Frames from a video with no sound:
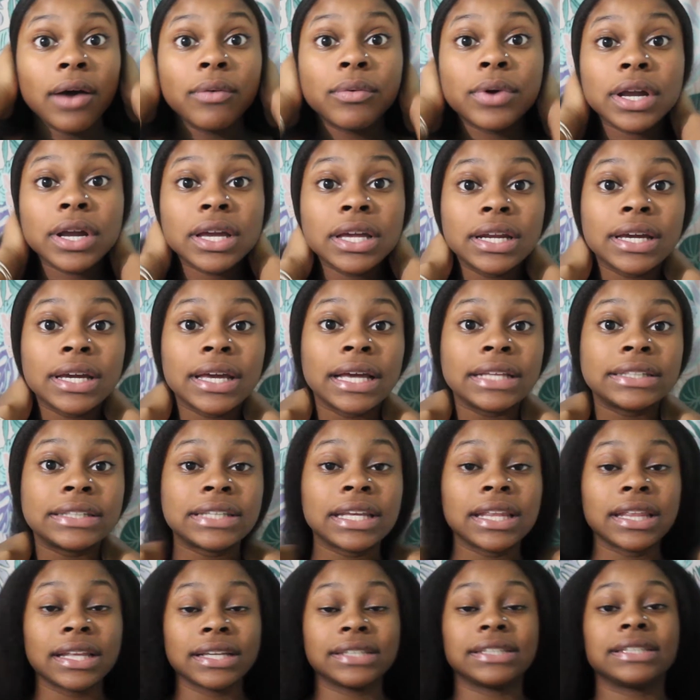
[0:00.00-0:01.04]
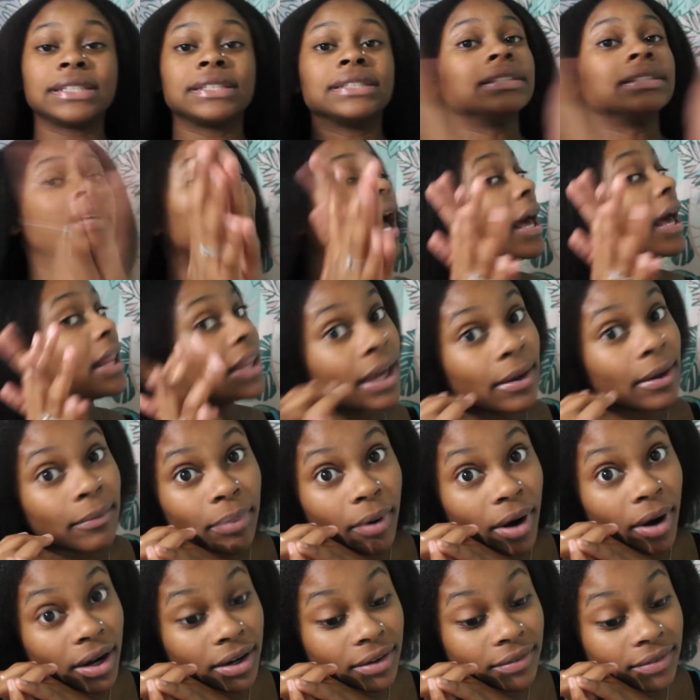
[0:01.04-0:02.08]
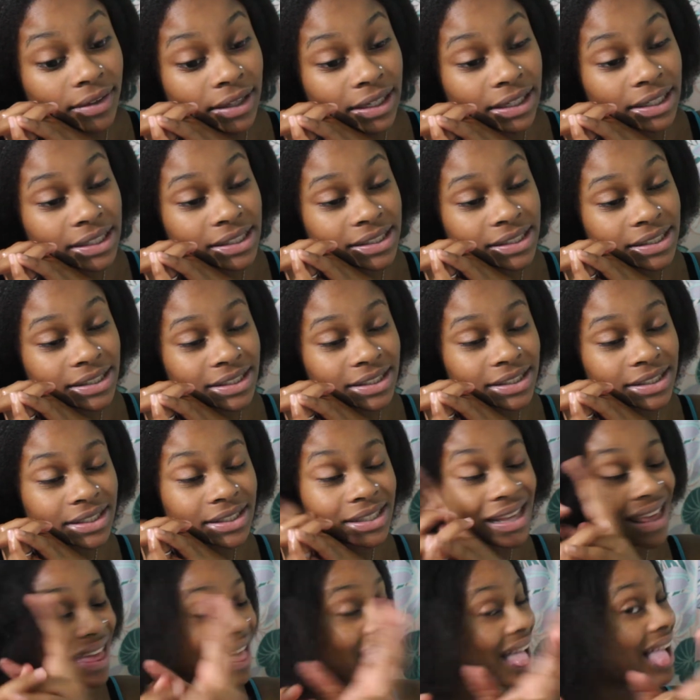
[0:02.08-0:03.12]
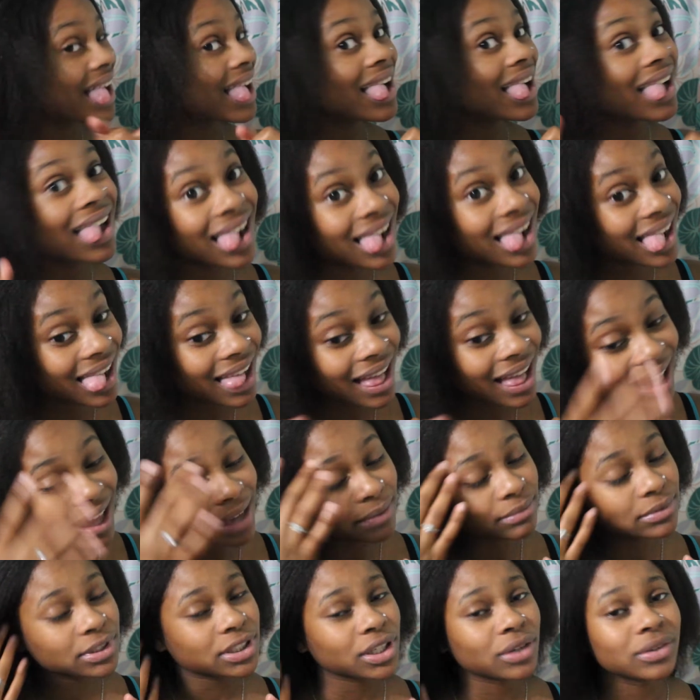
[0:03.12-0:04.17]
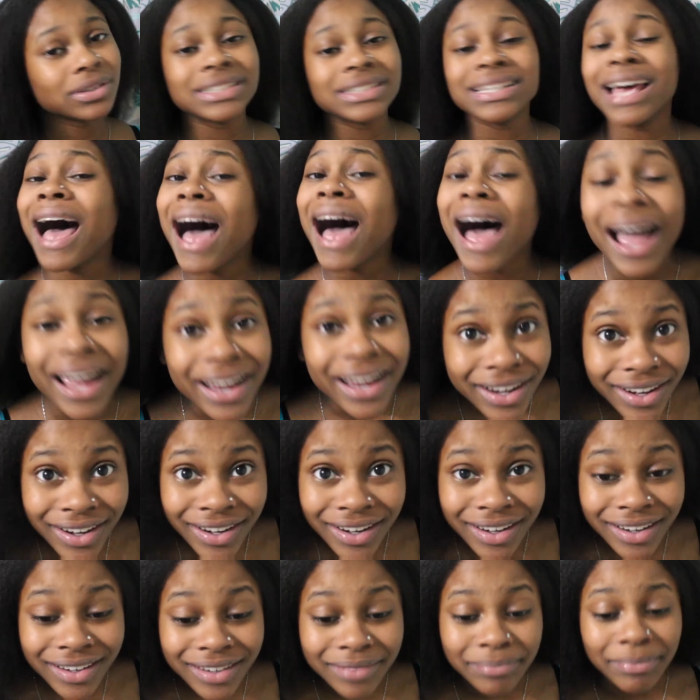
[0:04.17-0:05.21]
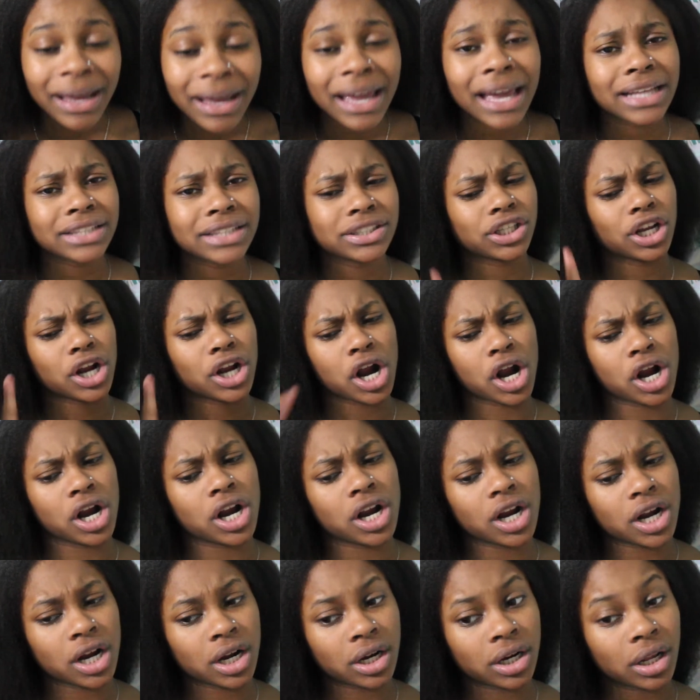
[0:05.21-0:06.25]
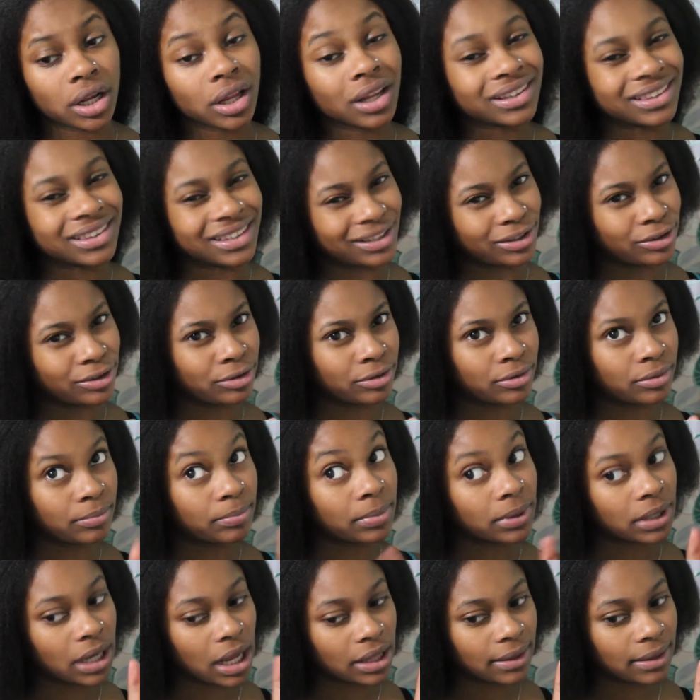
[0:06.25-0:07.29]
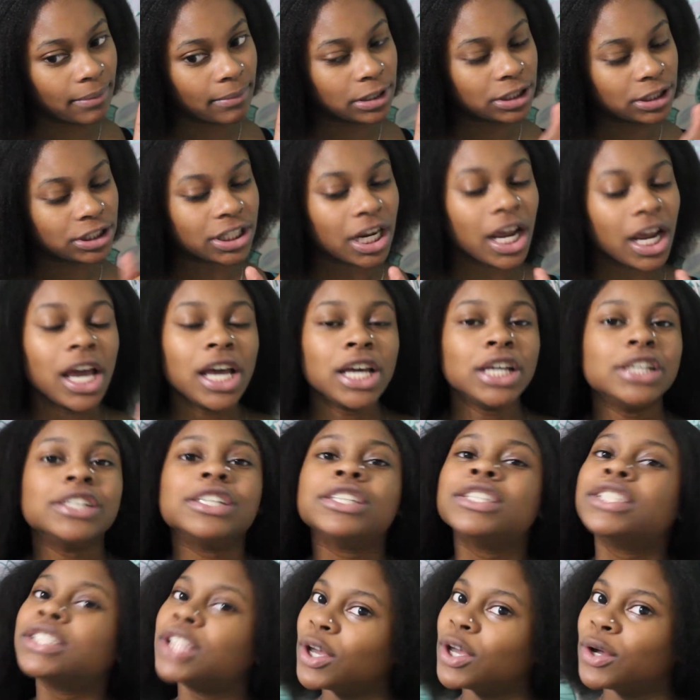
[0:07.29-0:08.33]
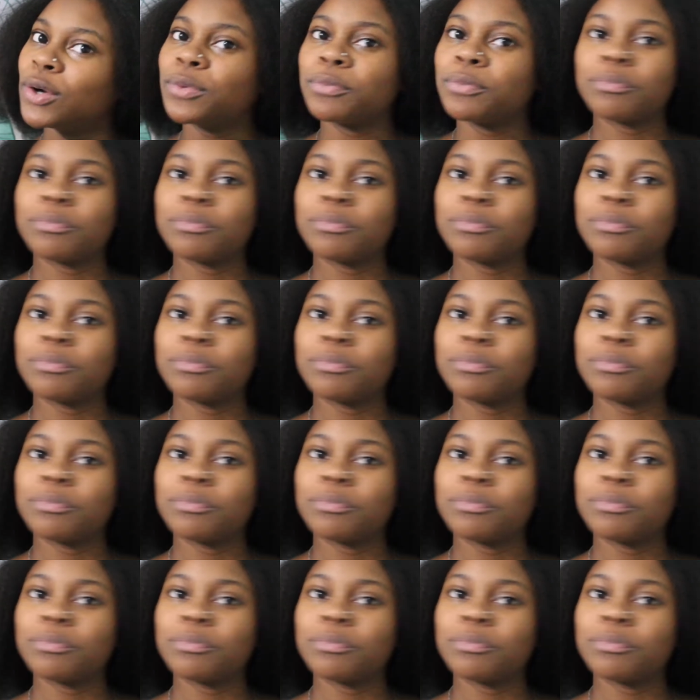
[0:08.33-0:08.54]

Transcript: we're gonna get to the styling part of this. I'm so tired. My hands hurt a little, but not that much. So